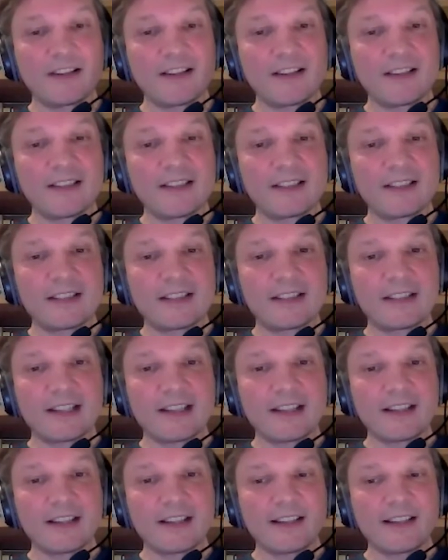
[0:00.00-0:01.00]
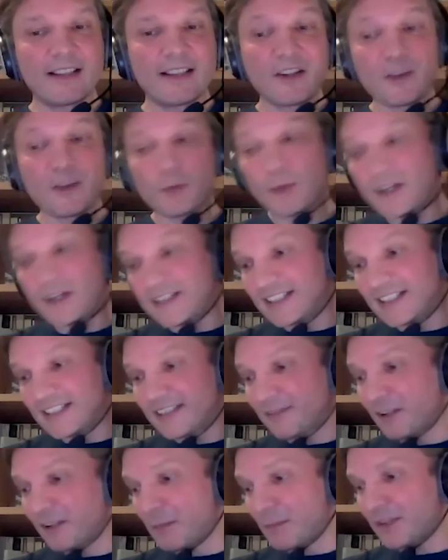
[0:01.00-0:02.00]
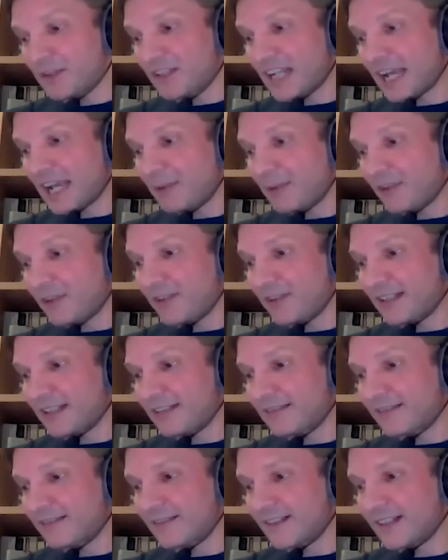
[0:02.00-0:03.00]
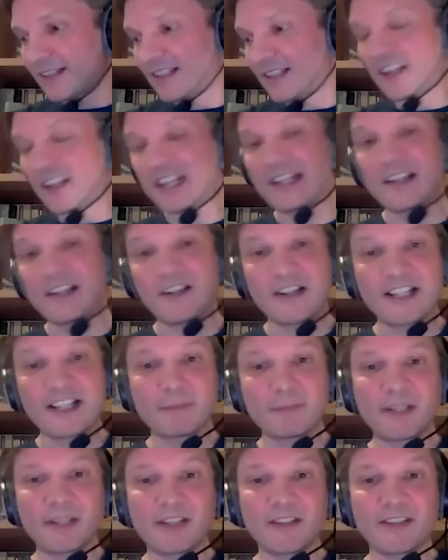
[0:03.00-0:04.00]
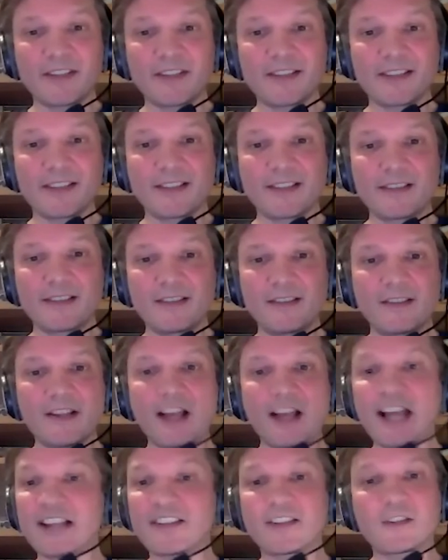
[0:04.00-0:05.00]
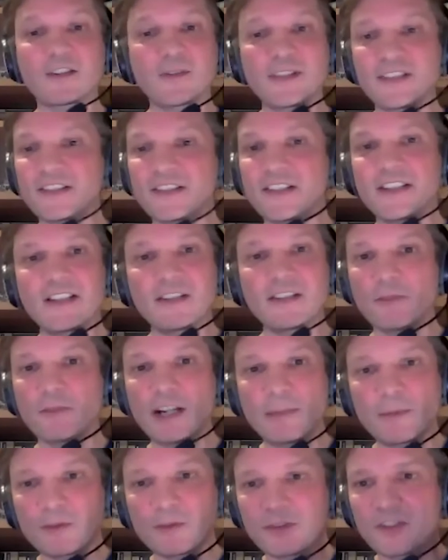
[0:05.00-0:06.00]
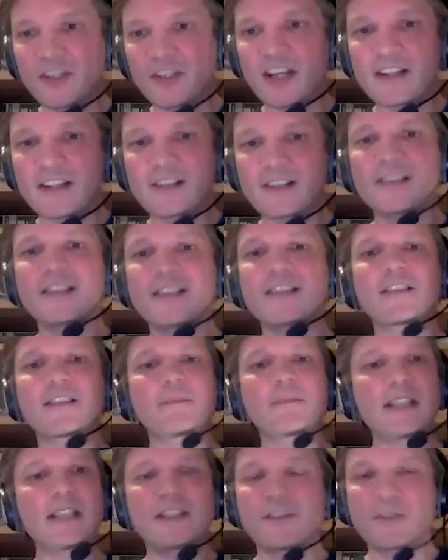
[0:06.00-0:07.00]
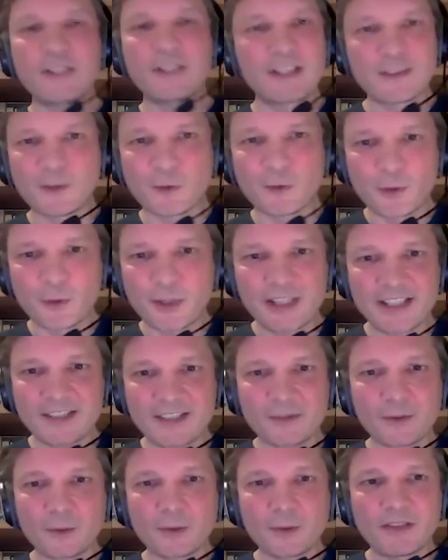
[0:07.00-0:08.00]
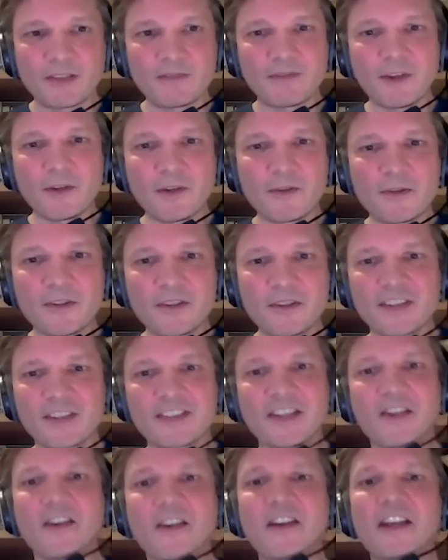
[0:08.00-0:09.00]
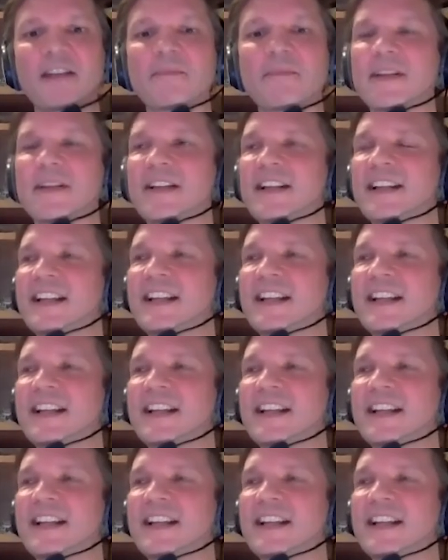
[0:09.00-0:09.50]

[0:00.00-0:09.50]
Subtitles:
And in other ways, it's very much capturing the zeitgeist, because Agatha Christie and Raymond Chandler's mystery stories are all in vogue at the time.